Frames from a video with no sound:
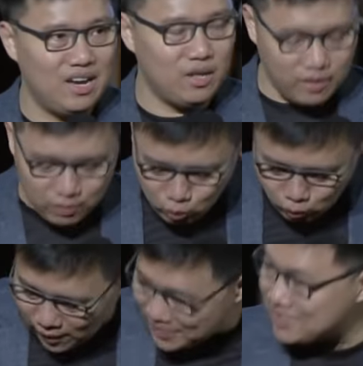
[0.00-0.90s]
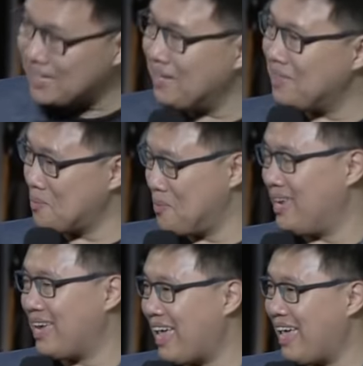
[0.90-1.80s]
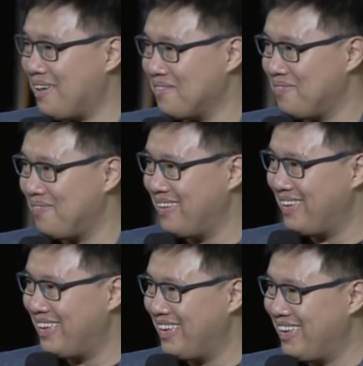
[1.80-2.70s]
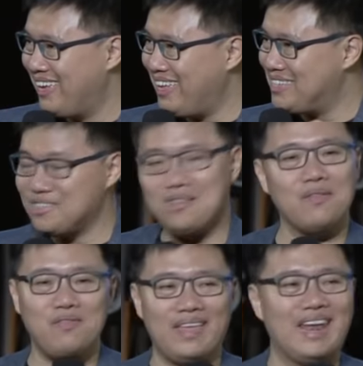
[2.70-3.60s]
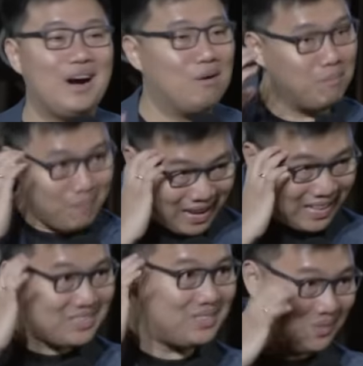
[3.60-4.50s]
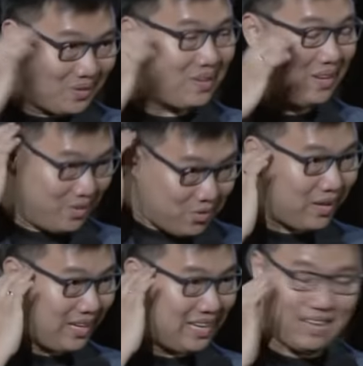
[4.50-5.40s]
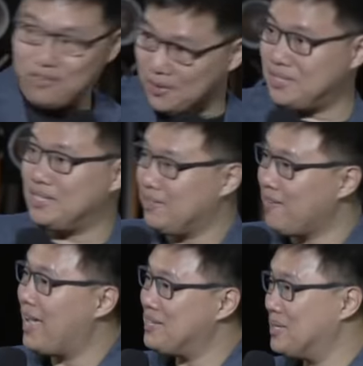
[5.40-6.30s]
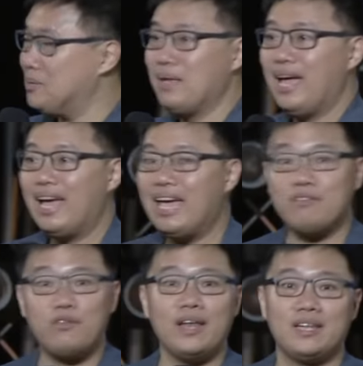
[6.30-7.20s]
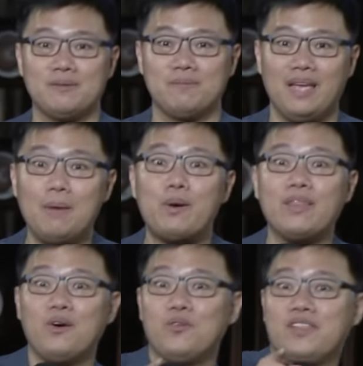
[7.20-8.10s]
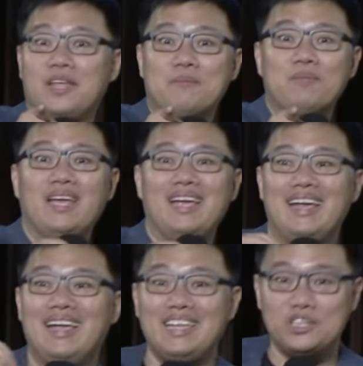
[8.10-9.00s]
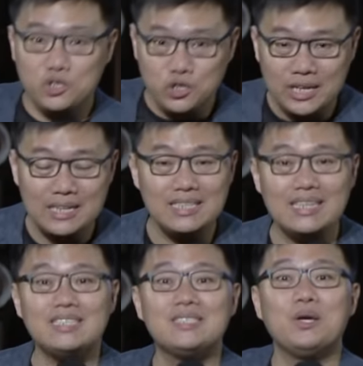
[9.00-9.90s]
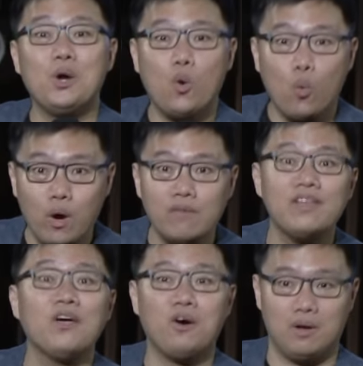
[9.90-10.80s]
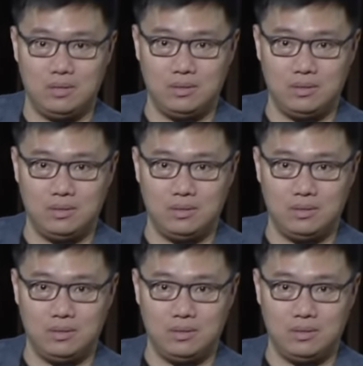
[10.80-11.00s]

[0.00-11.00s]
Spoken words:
The wrestling that we have is not that our minds do not agree. Like, for instance, if I ask you, hey, friend, hey, brother over there, is Jesus worth it all?